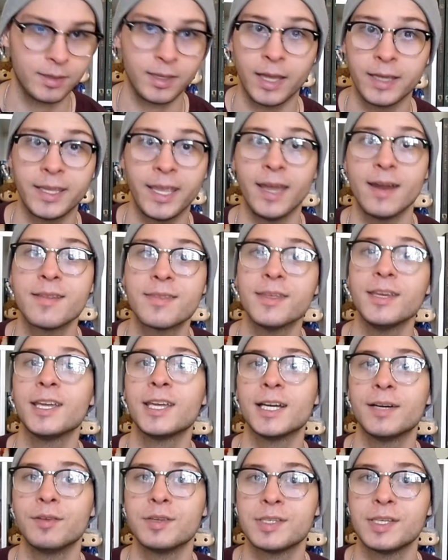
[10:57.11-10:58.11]
can't think
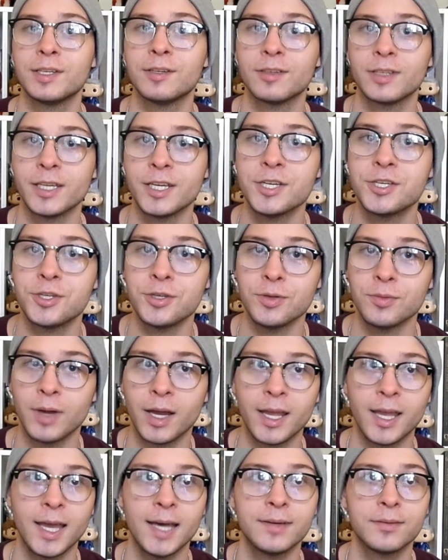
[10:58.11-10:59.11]
of a single issue
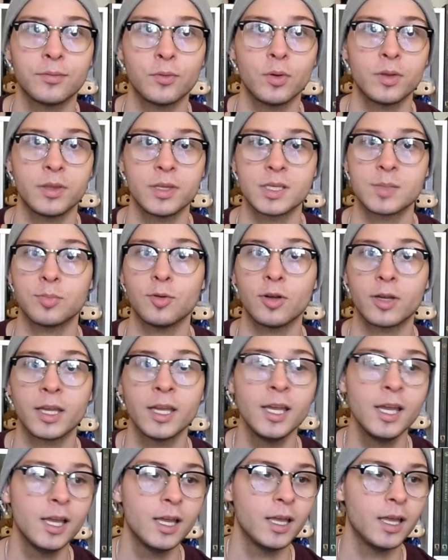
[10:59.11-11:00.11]
I have with this book,
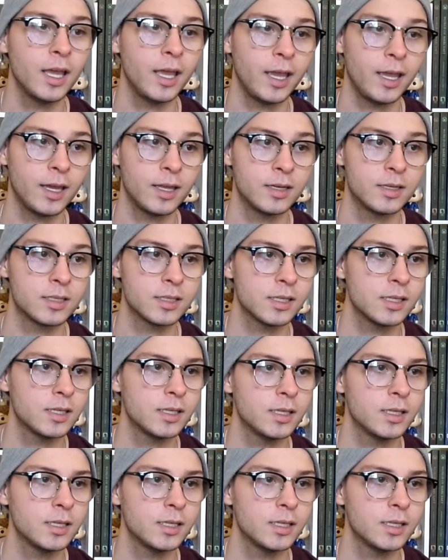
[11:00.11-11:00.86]
and